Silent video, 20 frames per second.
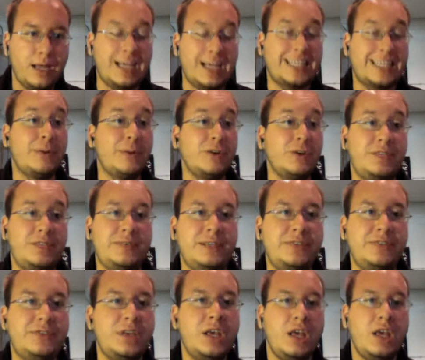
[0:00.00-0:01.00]
uh, smart
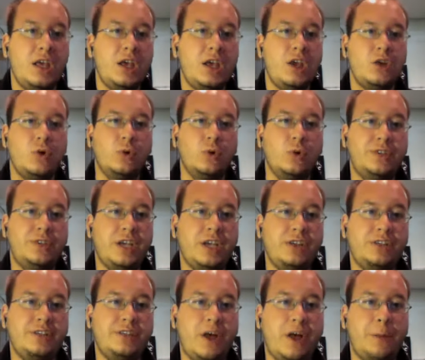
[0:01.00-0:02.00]
TVs. Google
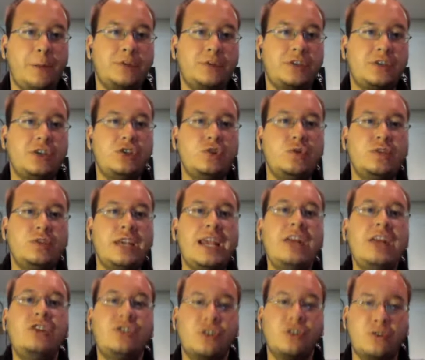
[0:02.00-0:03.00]
says developers can use
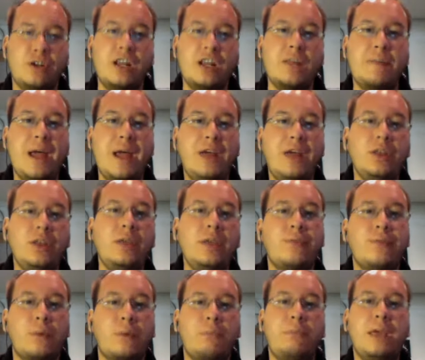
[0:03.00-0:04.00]
each screen
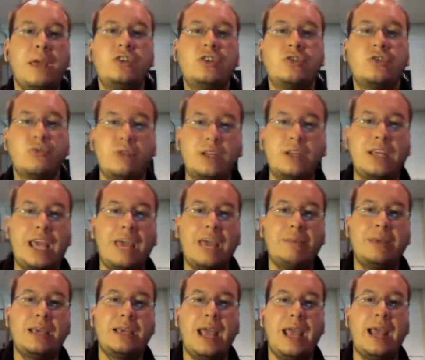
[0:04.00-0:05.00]
independently for big screen
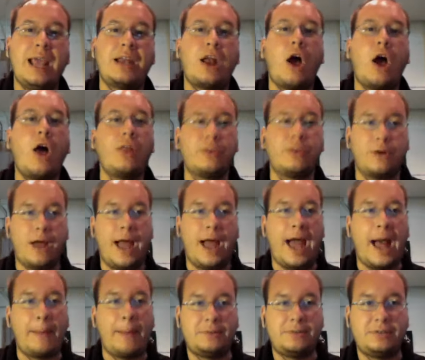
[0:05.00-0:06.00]
gaming and other
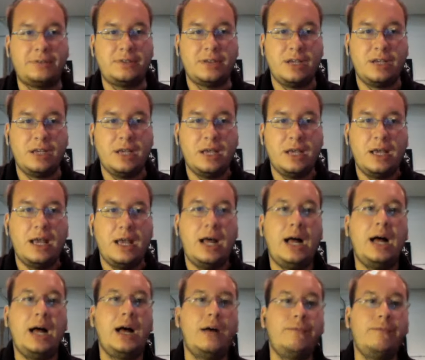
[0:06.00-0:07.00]
apps.
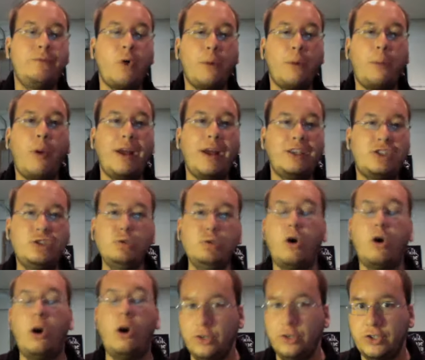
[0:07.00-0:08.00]
Uh,
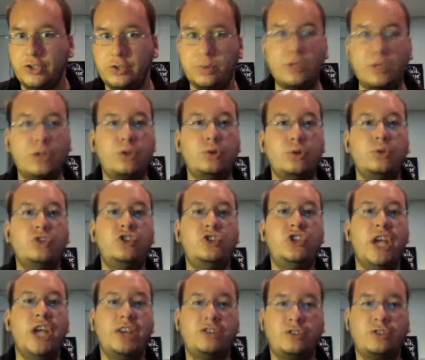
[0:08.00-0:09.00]
4.2 also includes
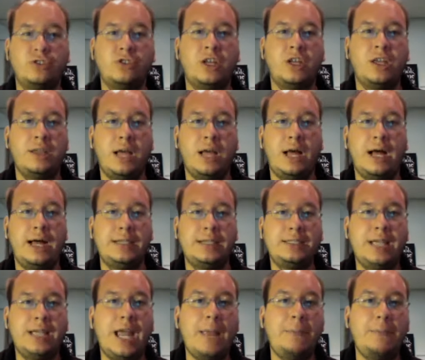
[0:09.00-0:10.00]
gesture
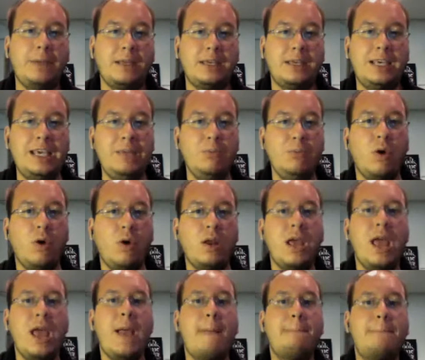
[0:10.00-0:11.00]
uh, typing
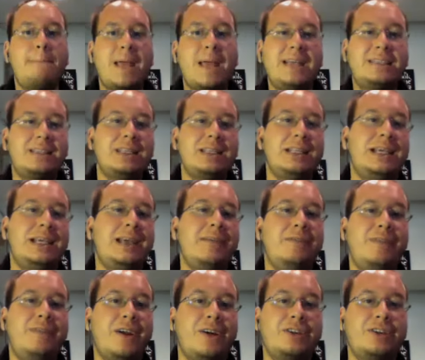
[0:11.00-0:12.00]
keyboard,
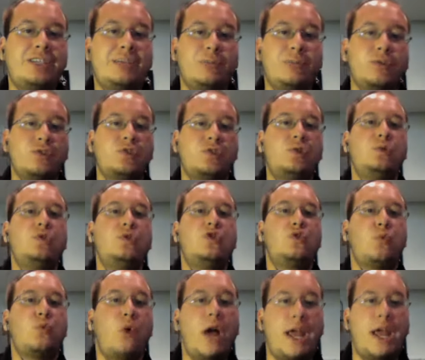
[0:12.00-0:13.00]
basically very similar to
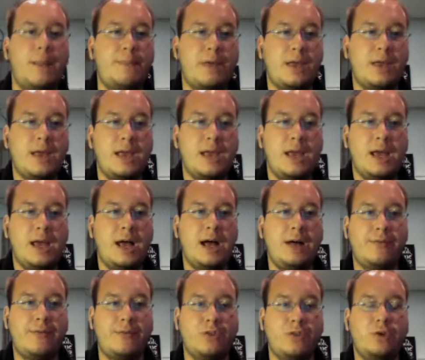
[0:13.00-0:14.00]
Swype
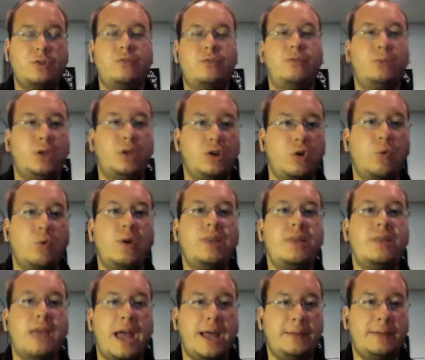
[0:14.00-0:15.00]
uh, for those familiar
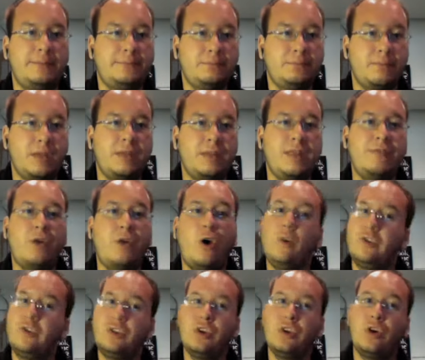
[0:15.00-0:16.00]
with that. They've
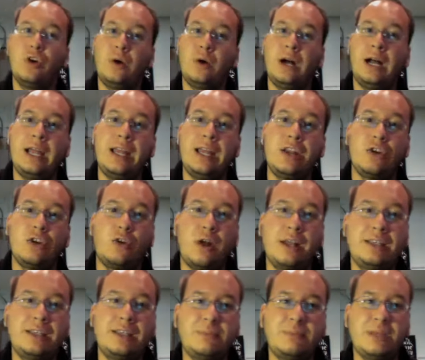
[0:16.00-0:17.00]
also uh,
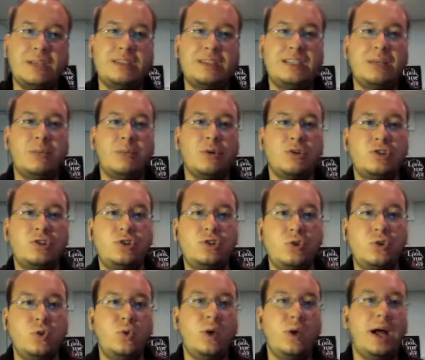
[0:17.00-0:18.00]
integrated something similar
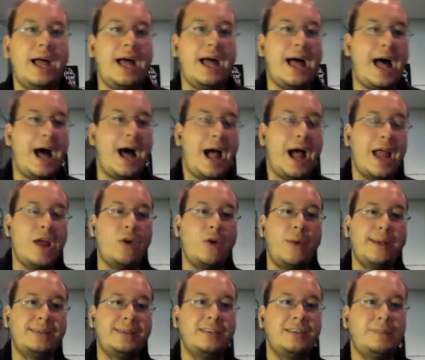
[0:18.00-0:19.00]
to uh,
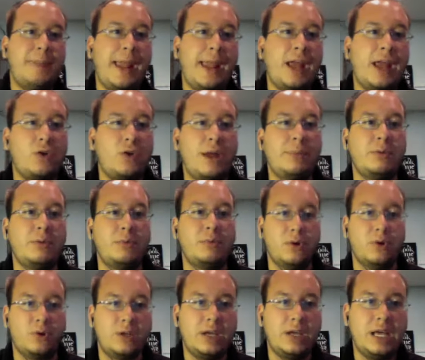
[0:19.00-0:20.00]
iOS's panorama
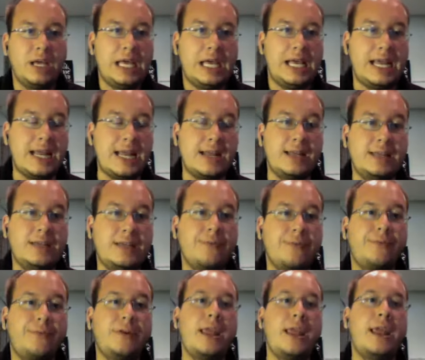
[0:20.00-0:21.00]
mode in a
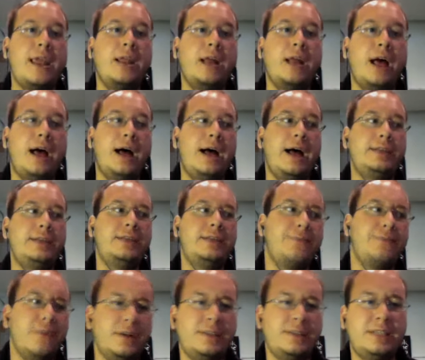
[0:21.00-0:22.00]
different, in a uh,
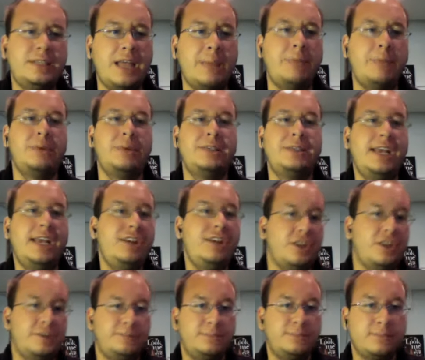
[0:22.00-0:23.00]
different
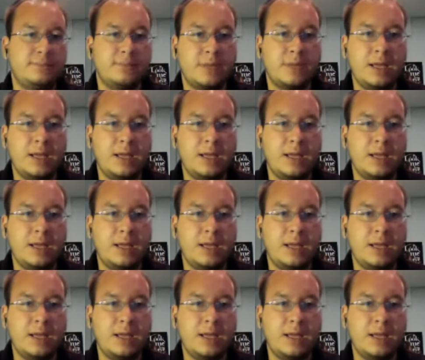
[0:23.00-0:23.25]
implementation.